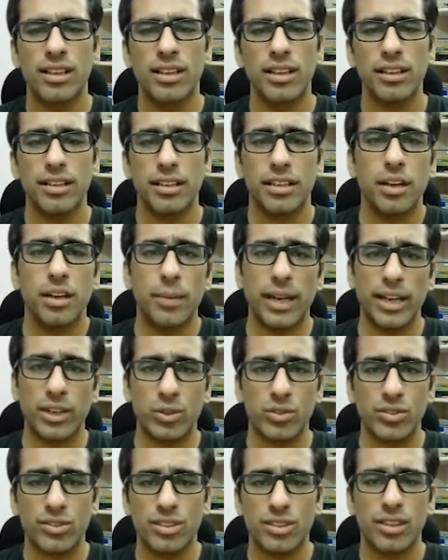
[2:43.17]

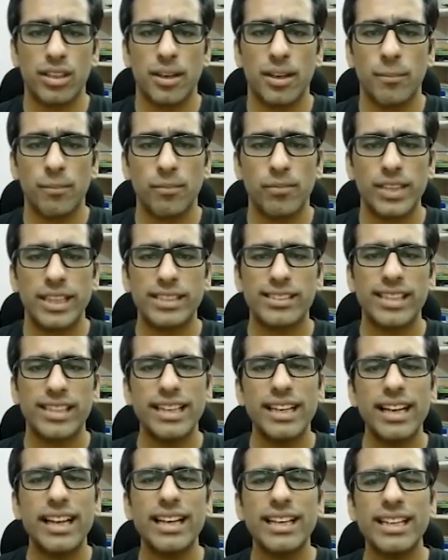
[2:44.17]
TermIOS. It's kinda
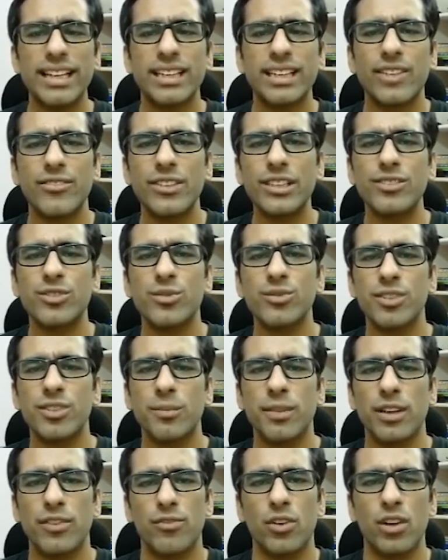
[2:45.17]
like an interface to some
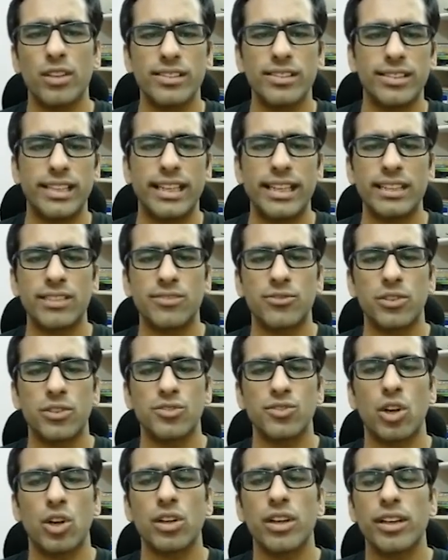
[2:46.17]
default settings for
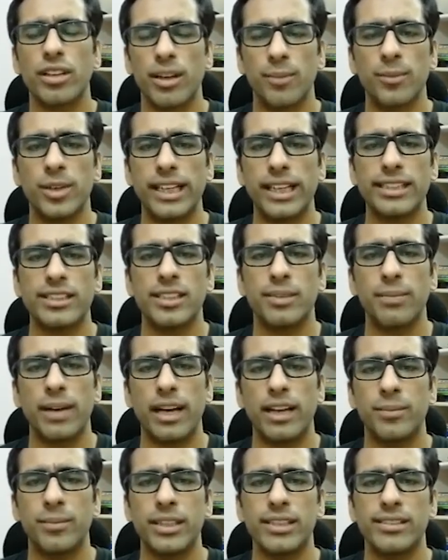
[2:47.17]
socket communication
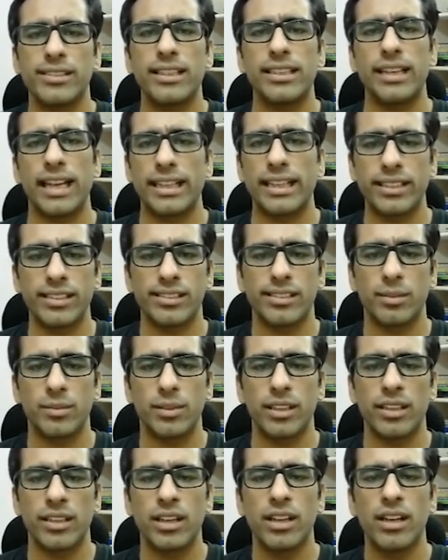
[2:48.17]
parameters and line
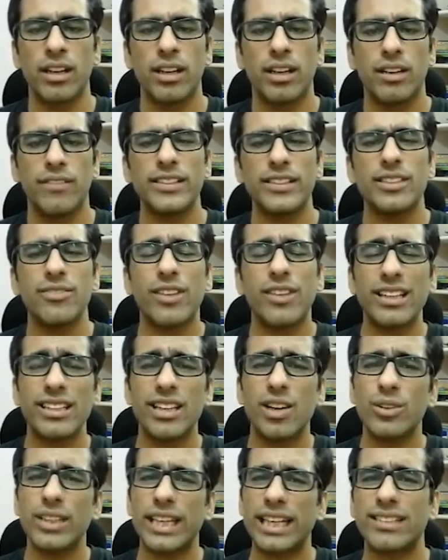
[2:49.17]
discipline, which affect
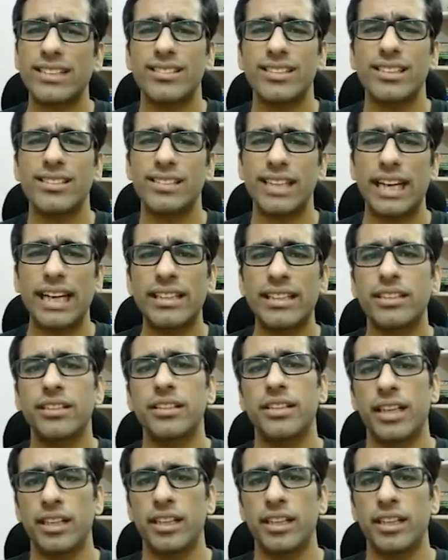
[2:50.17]
how text is entered and